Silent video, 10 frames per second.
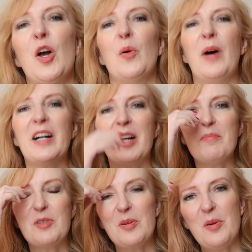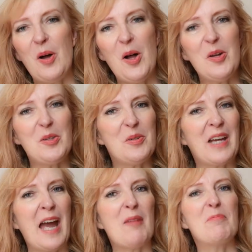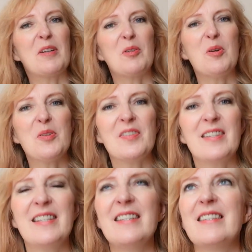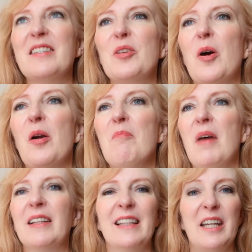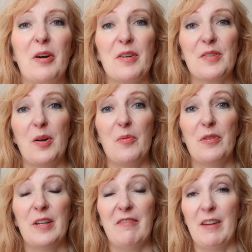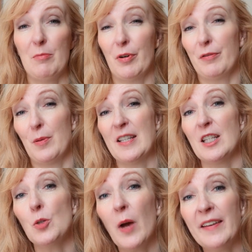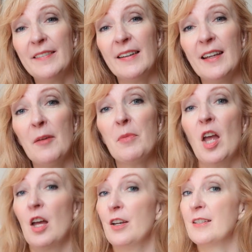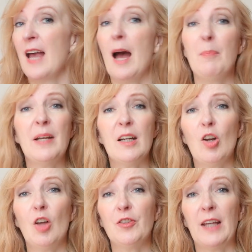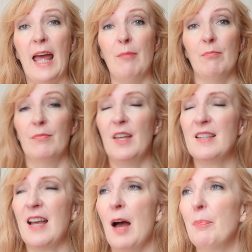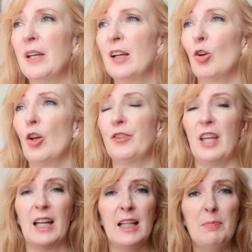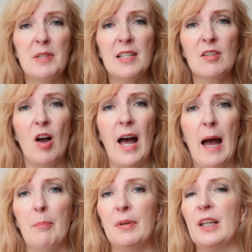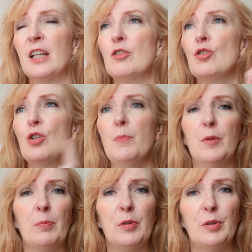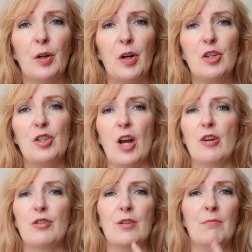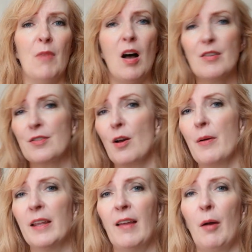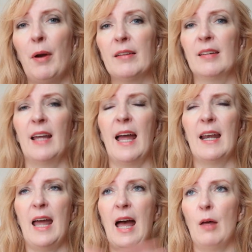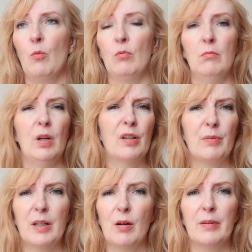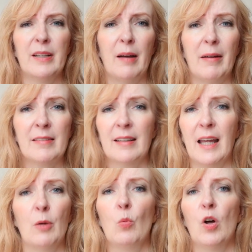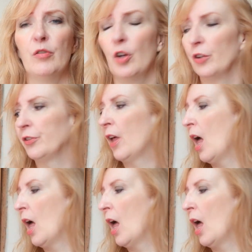Welcome to all you Capricorns. This is your monthly horoscope for November of 2020. That's happening a lot again. That's happening a lot. Eclipses are happening, Jupiter-Pluto conjunction, Mars going direct again, and Mercury going direct again, whatnot.